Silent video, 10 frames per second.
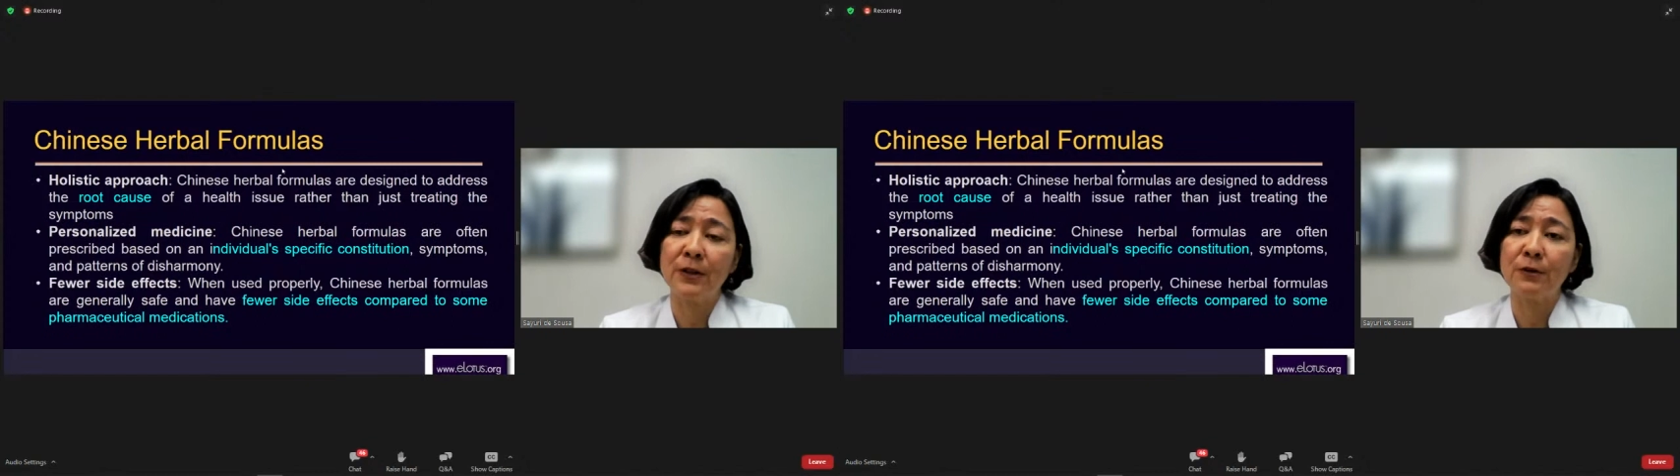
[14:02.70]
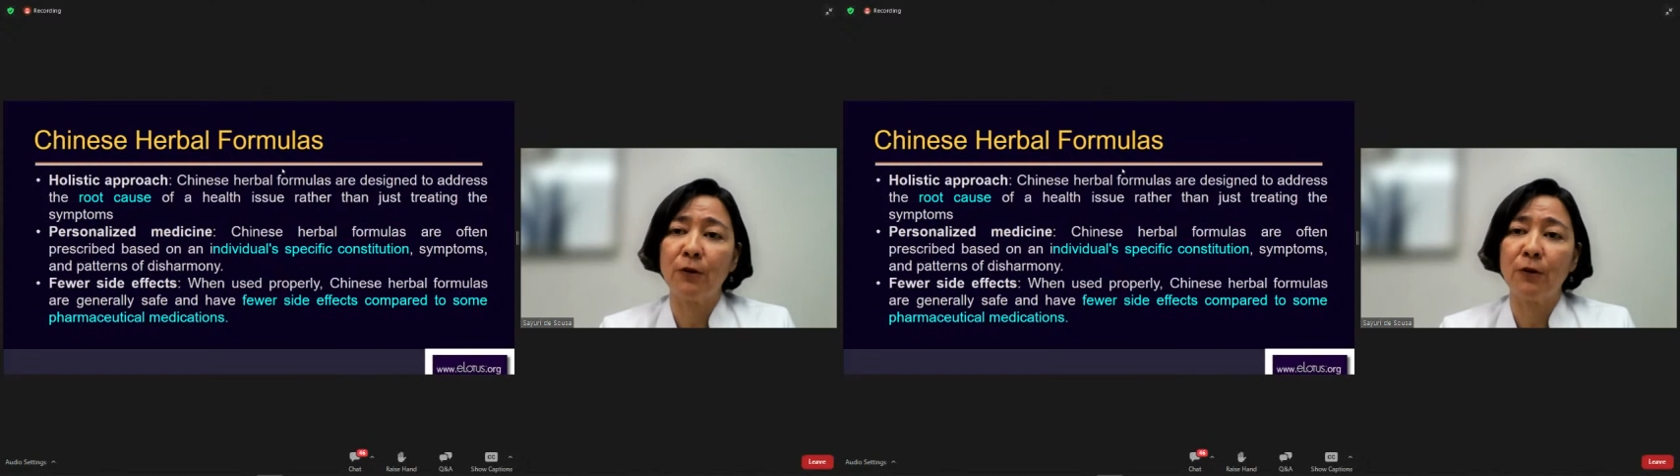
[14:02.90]

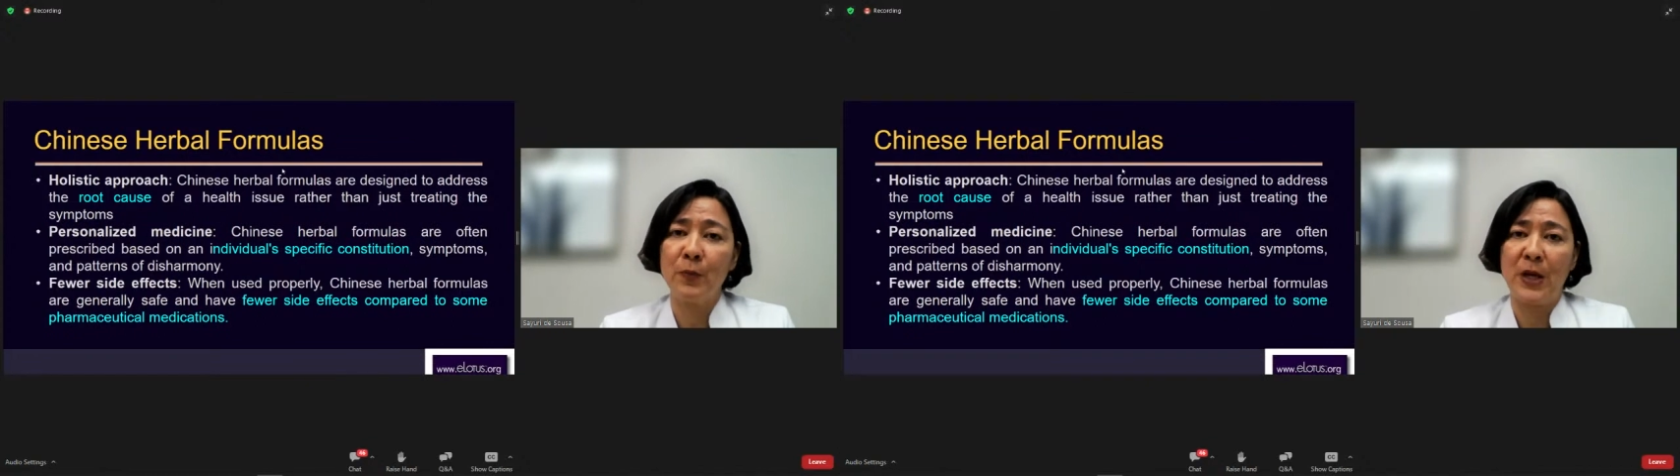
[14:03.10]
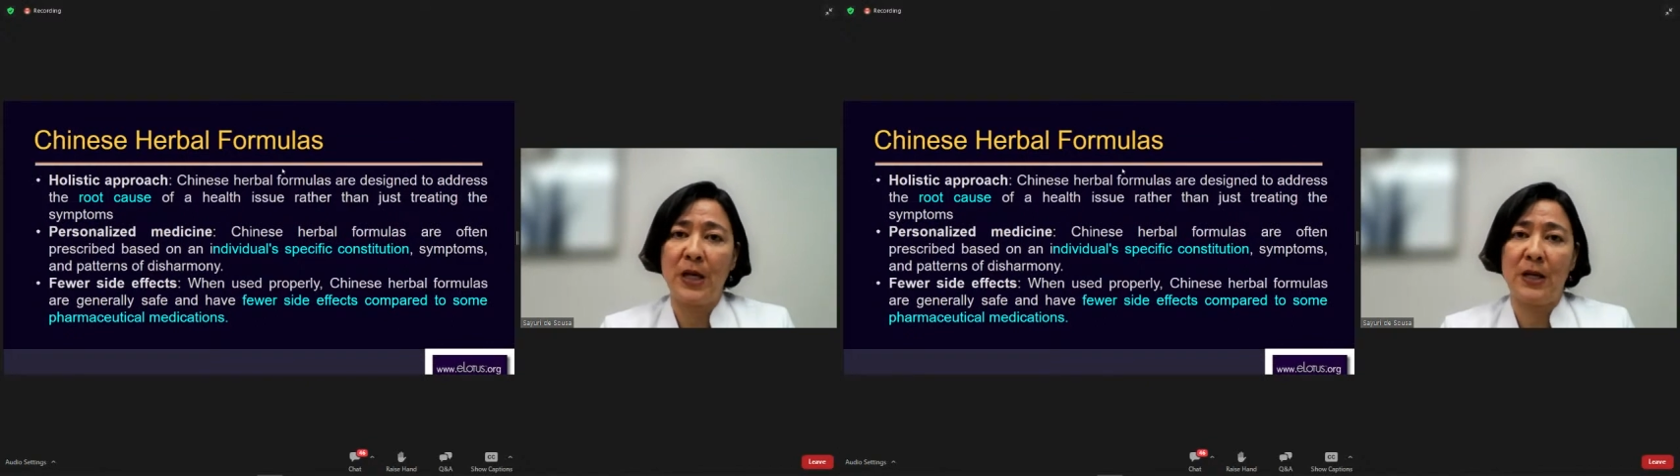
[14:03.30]
for
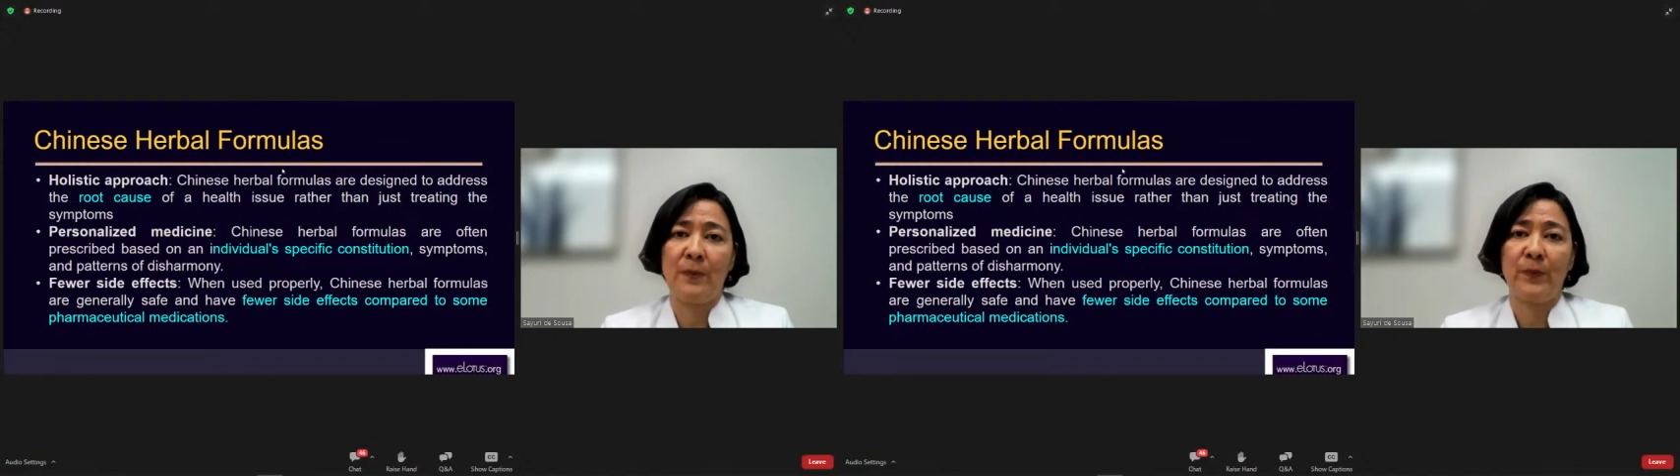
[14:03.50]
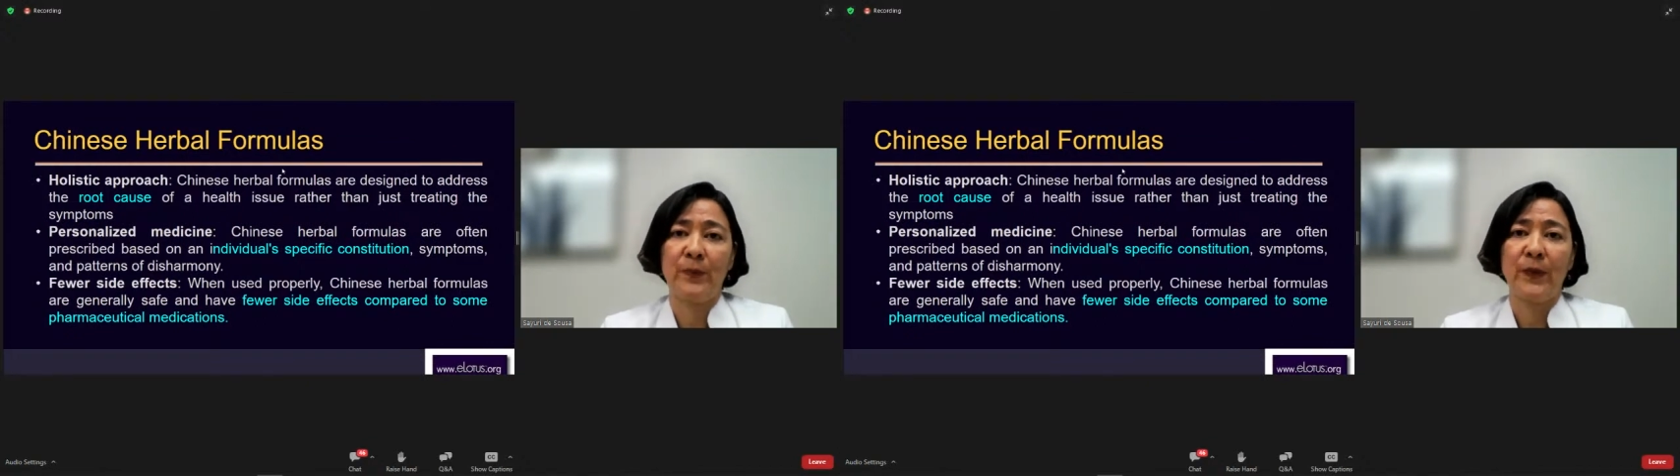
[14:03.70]
me.
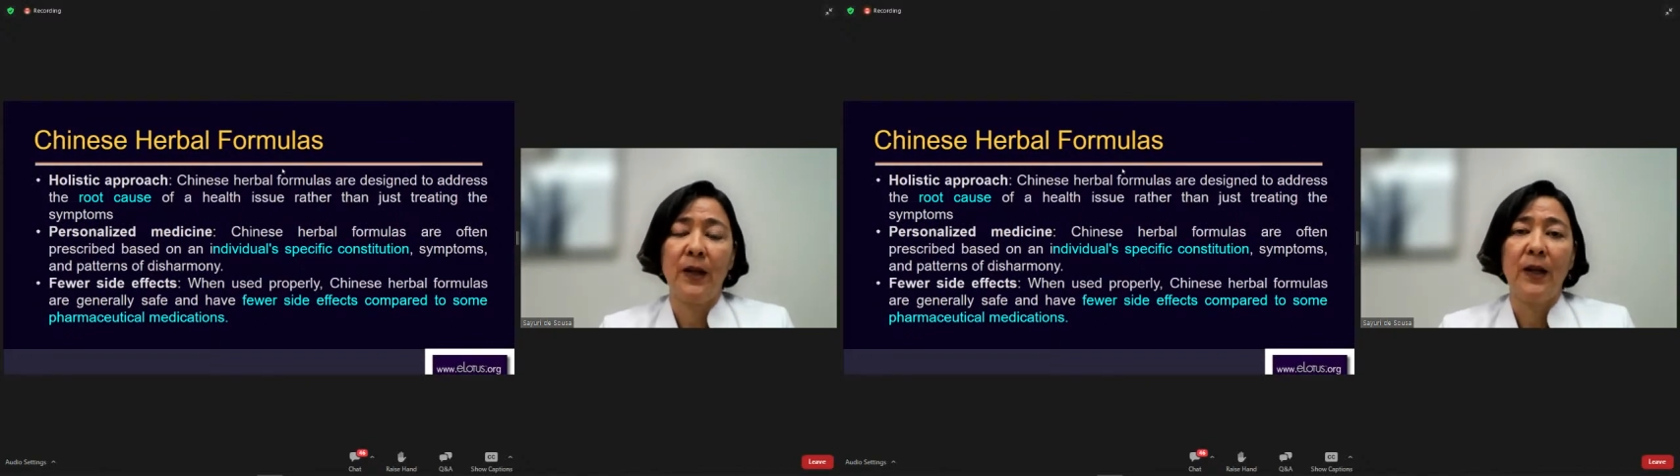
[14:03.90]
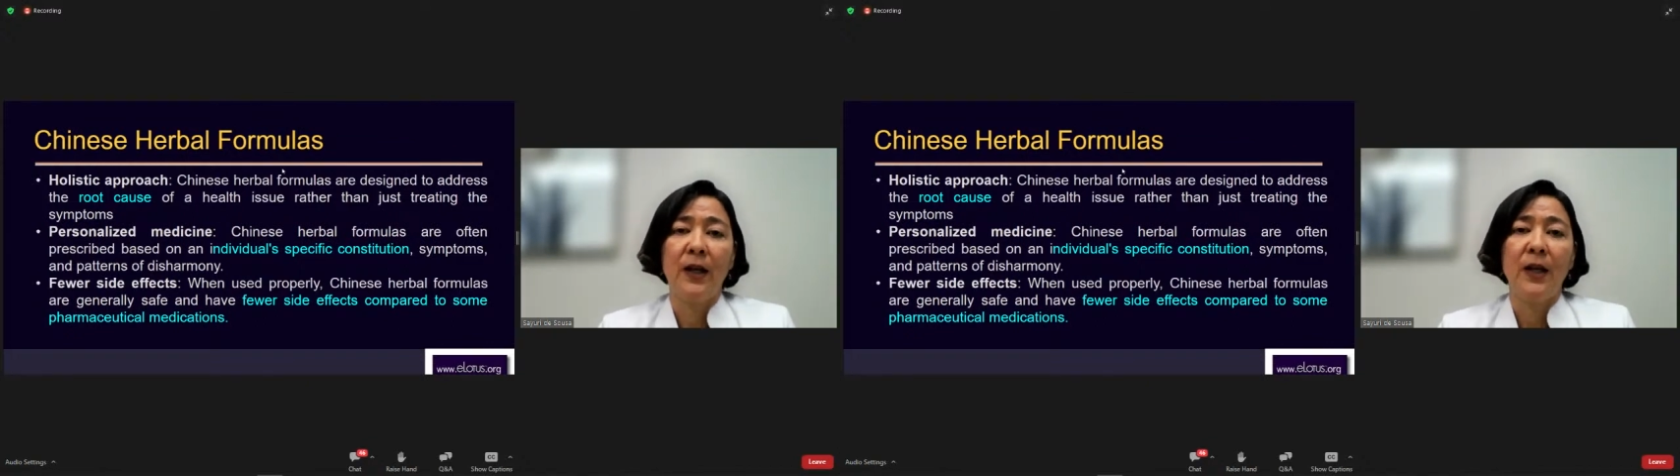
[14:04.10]

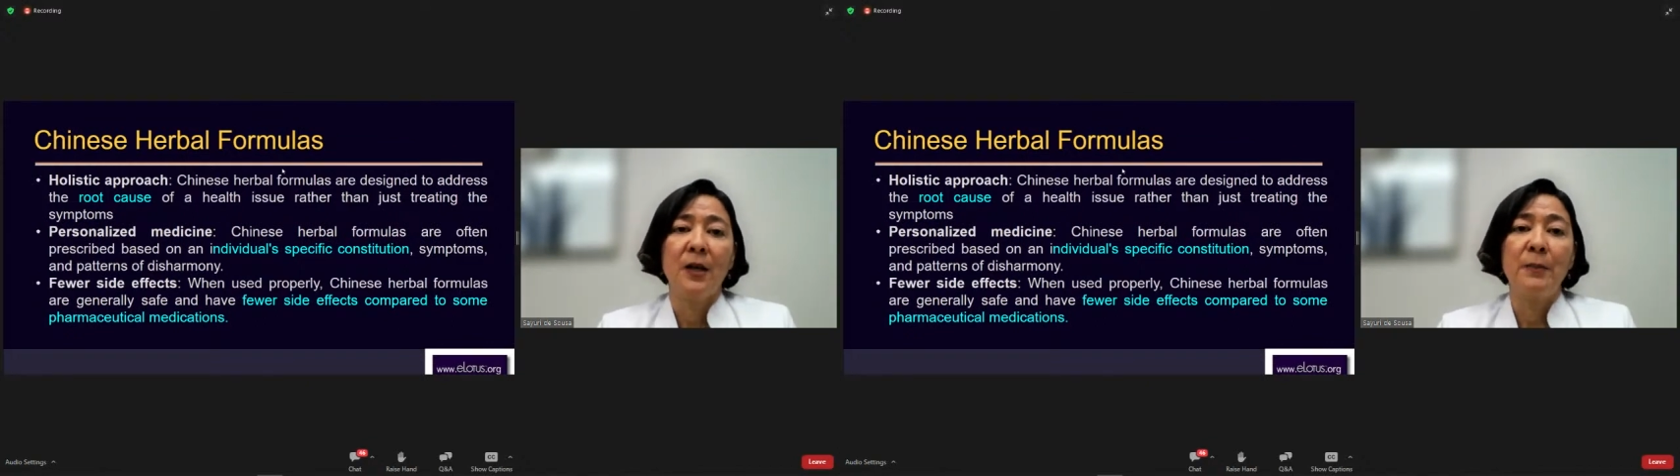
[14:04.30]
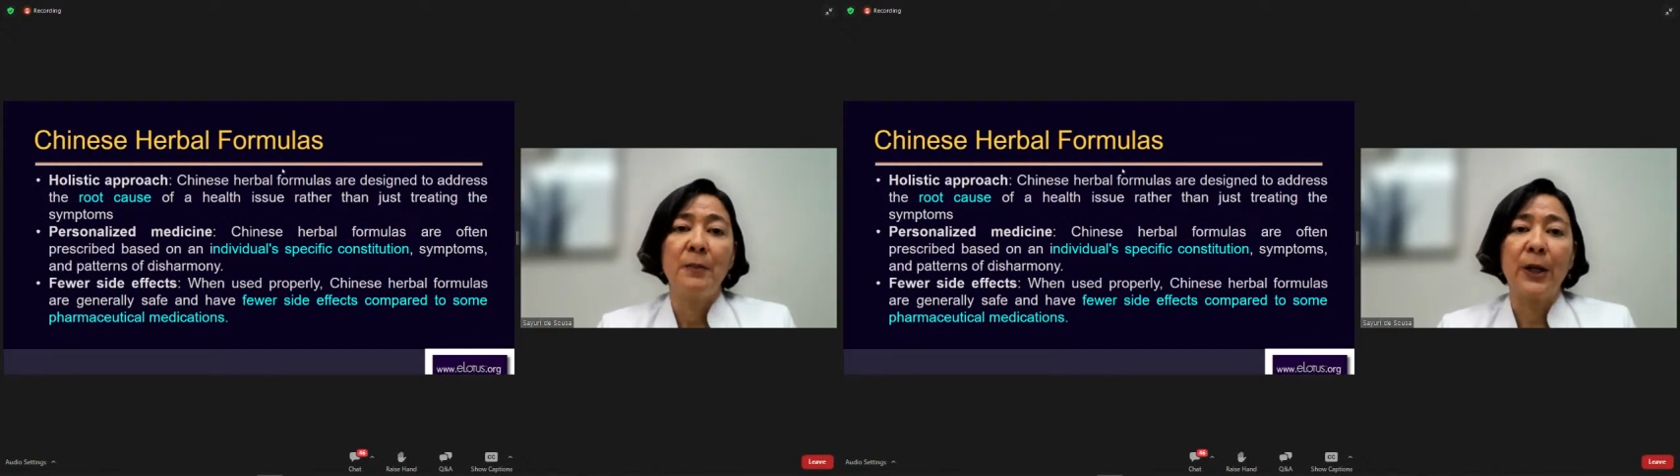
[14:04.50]

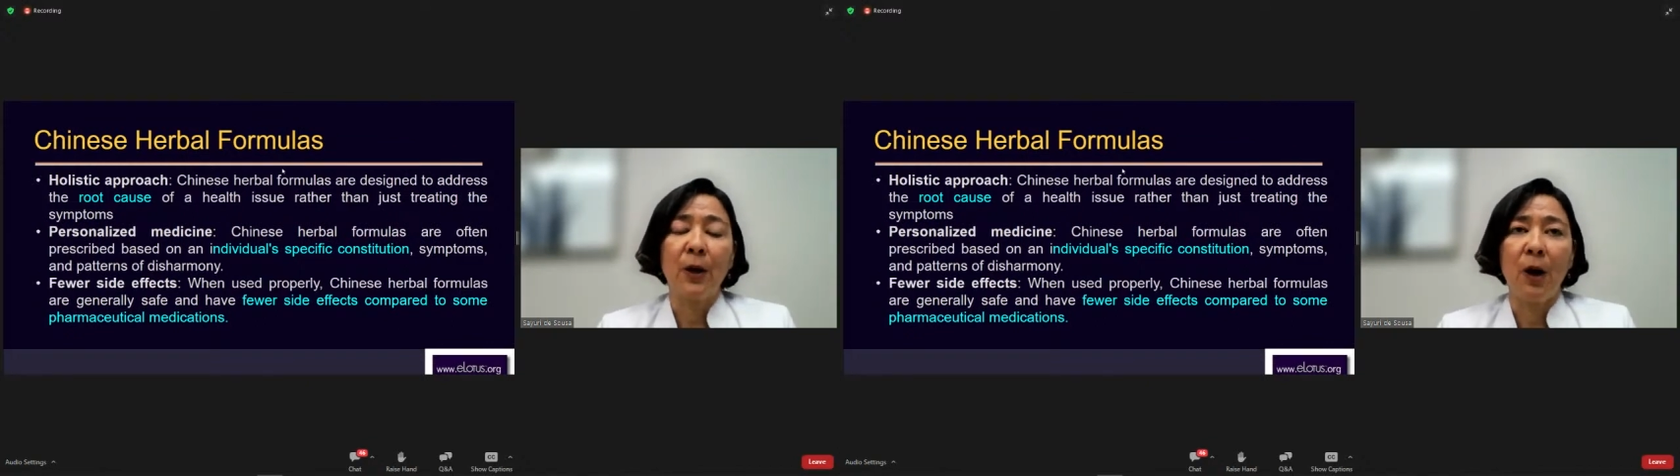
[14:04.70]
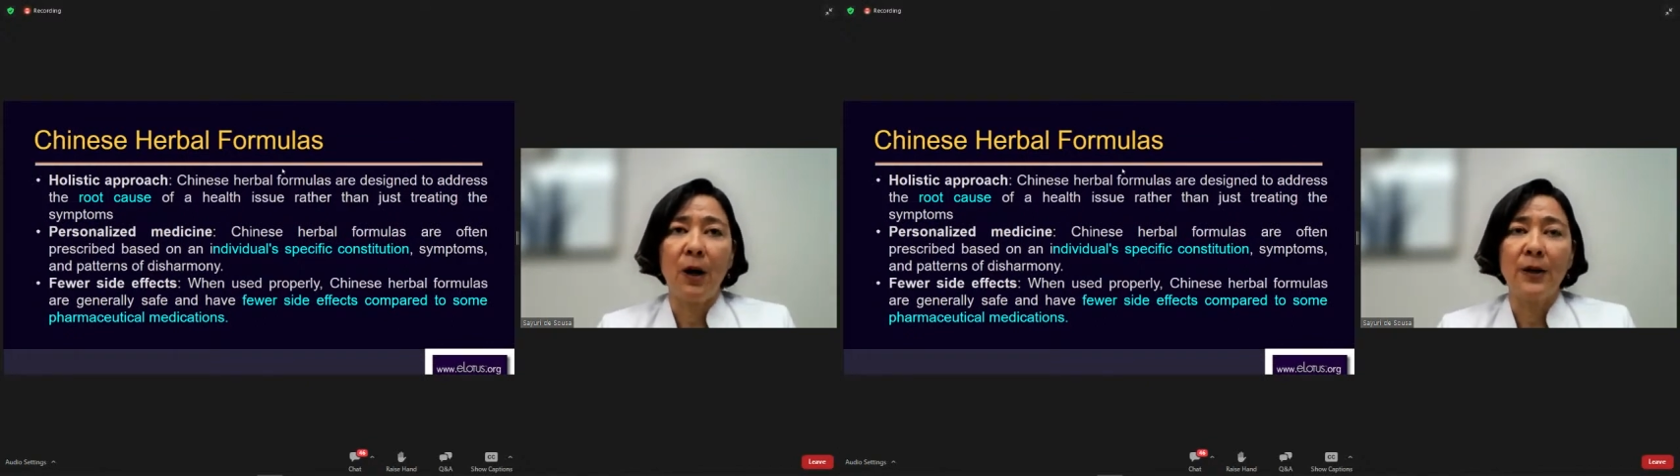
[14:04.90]

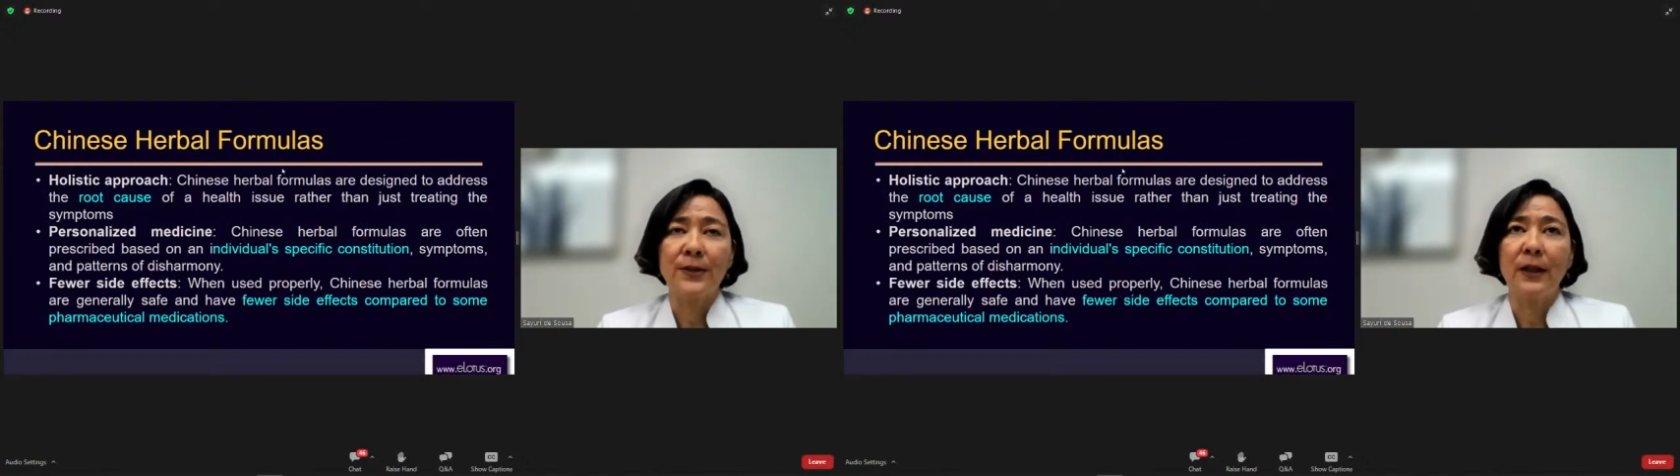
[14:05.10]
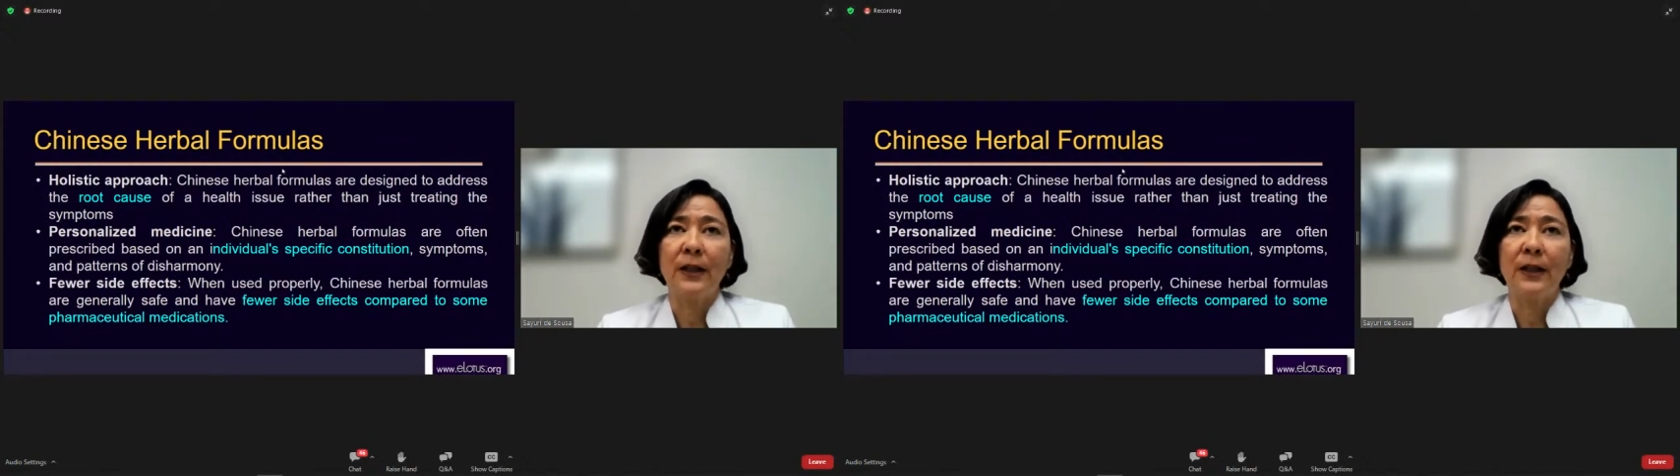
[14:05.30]
Because